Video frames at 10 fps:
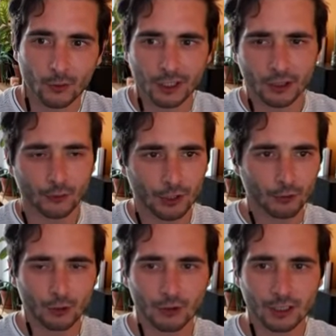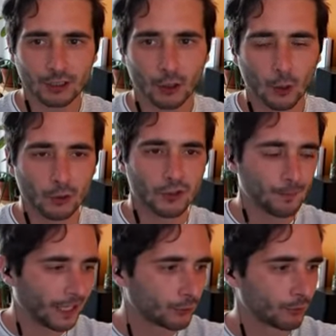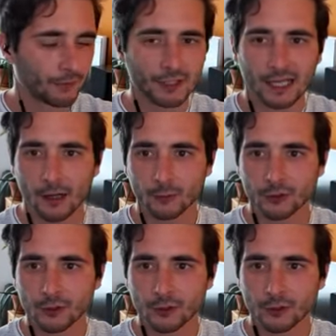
here you're using the whole spectrum of sound